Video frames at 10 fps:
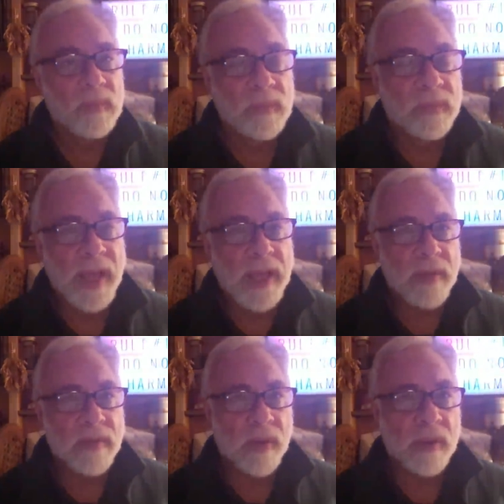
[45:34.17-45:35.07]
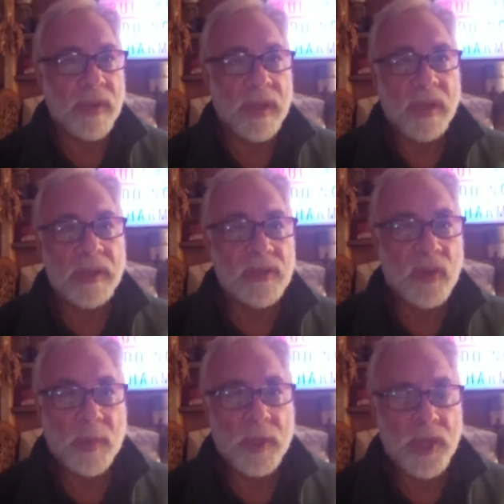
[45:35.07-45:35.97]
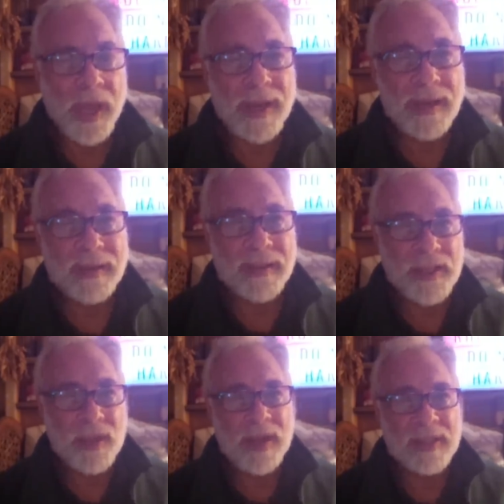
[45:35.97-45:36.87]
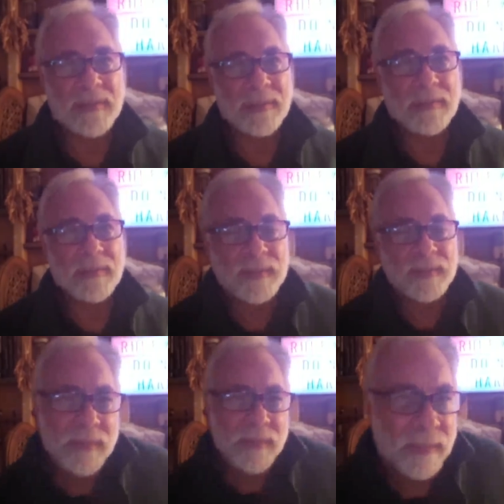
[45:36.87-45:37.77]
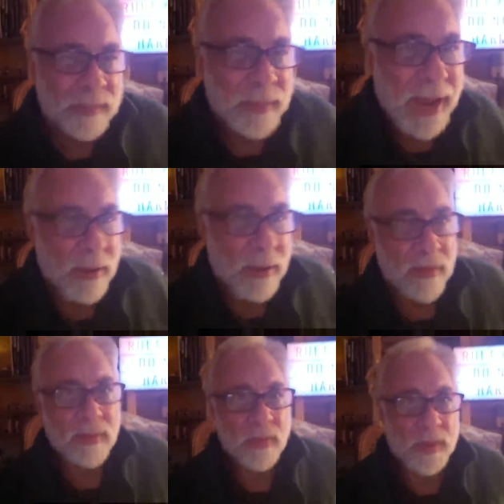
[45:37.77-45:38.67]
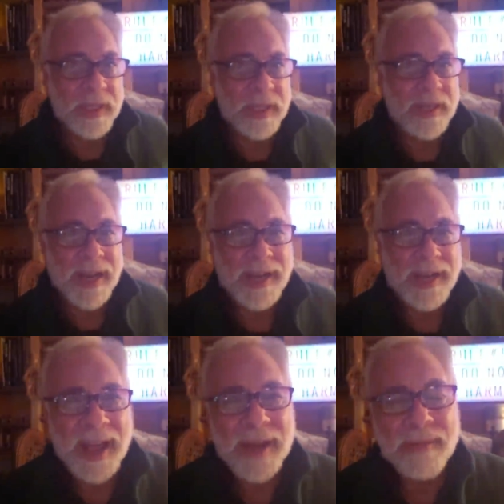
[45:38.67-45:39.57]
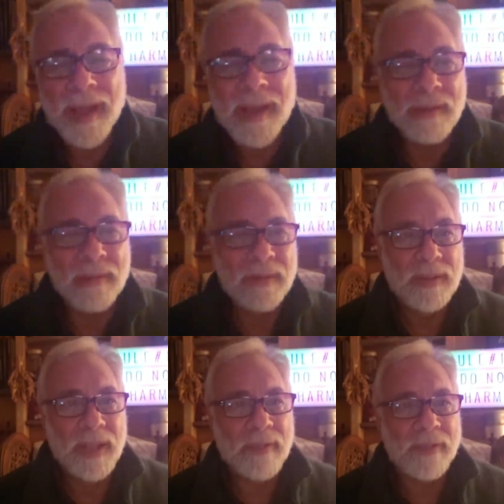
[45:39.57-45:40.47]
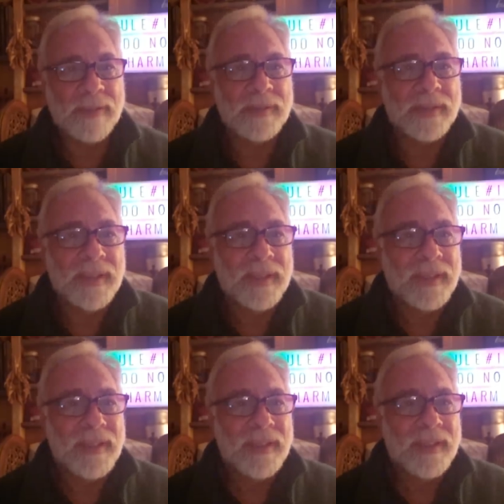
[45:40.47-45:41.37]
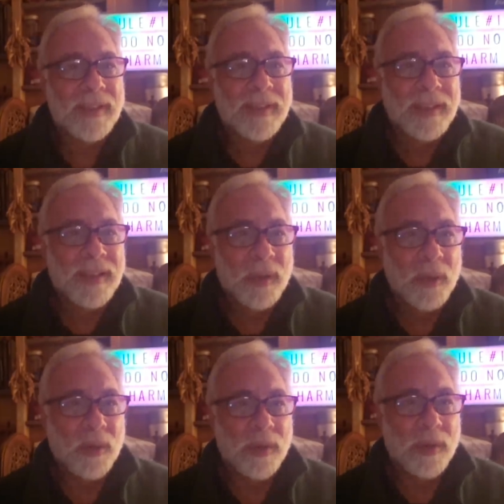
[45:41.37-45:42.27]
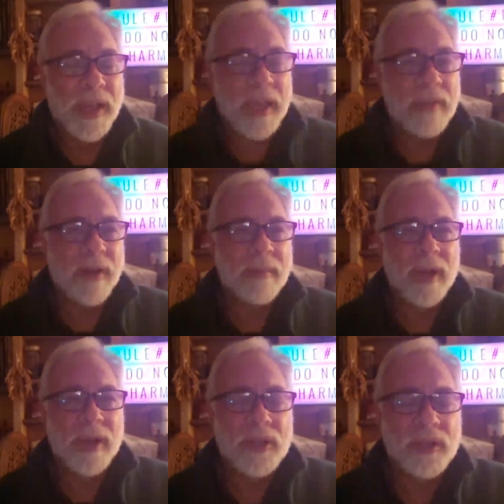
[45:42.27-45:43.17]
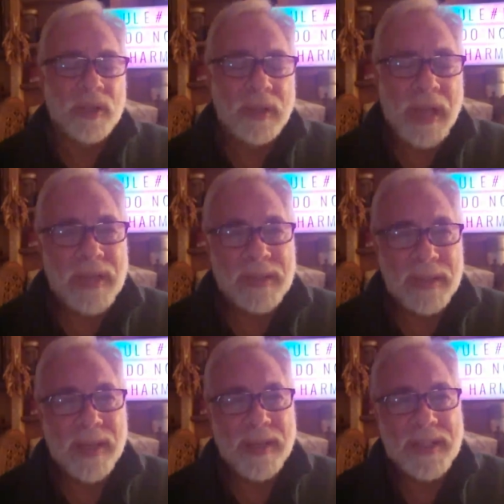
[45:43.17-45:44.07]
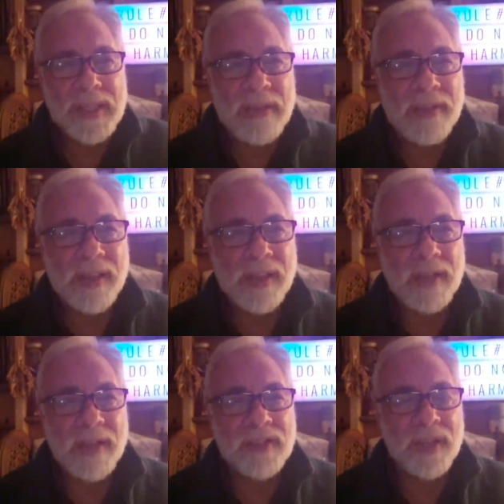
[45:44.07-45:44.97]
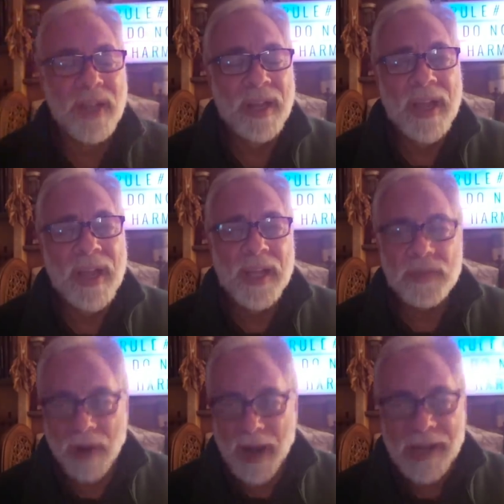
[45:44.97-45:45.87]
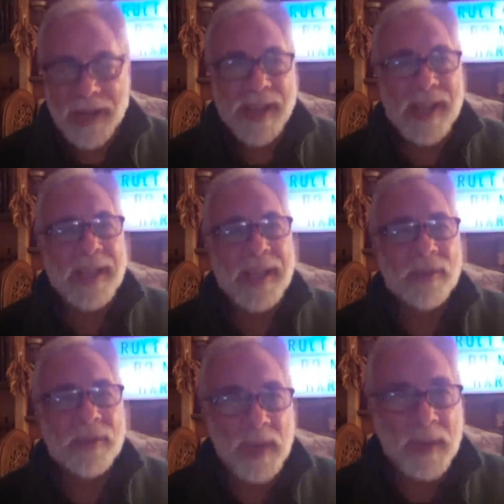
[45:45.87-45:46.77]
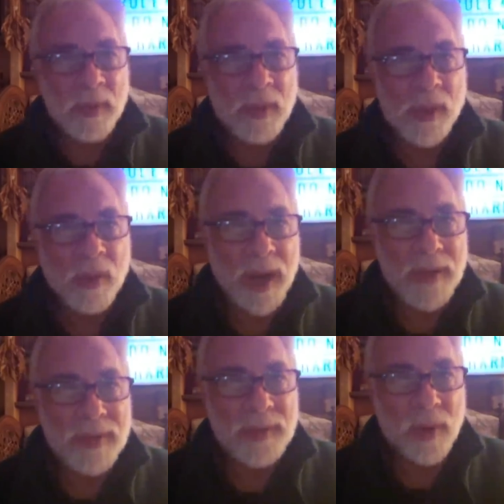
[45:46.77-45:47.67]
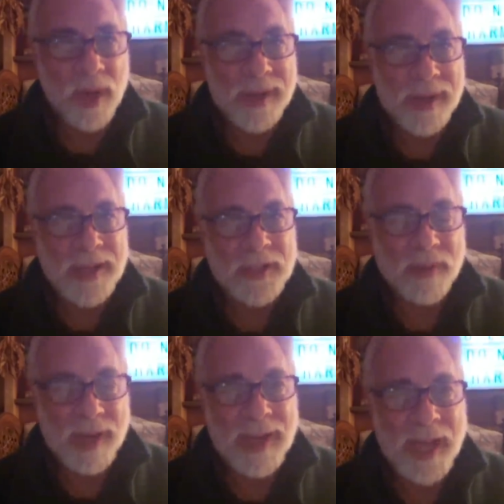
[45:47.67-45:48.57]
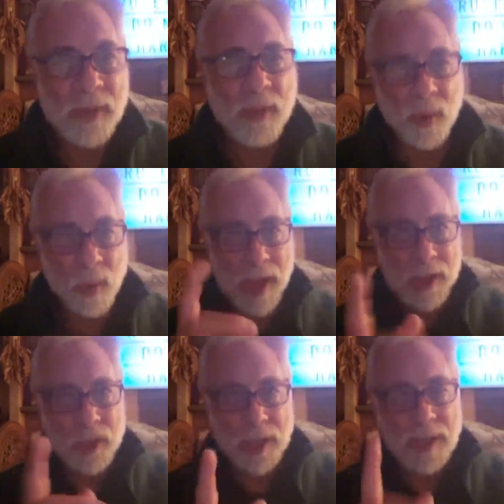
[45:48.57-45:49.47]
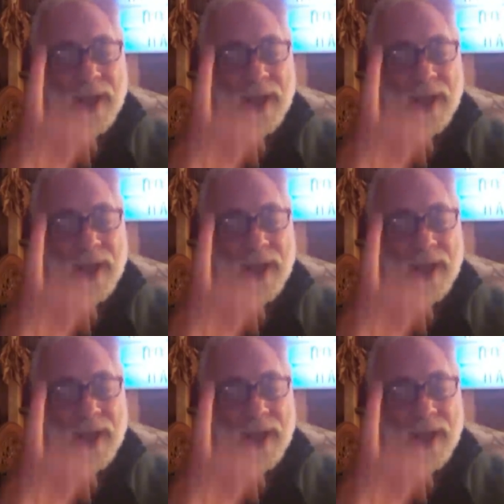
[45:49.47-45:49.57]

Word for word: Thank you for the uh, super chat. That's awesome. Powerful. 14.99. Wow. Love it. Cool. Thank you very much. Yes, it is saving lives. It's Friday night, and there's people who are on this broadcast right now who are watching